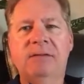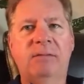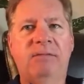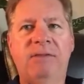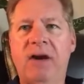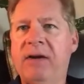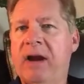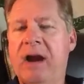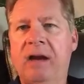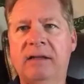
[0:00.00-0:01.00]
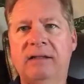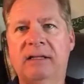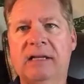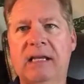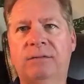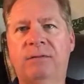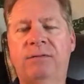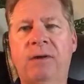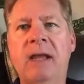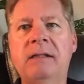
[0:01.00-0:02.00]
some very highly successful
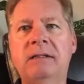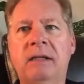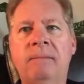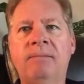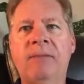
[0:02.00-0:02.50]
friends,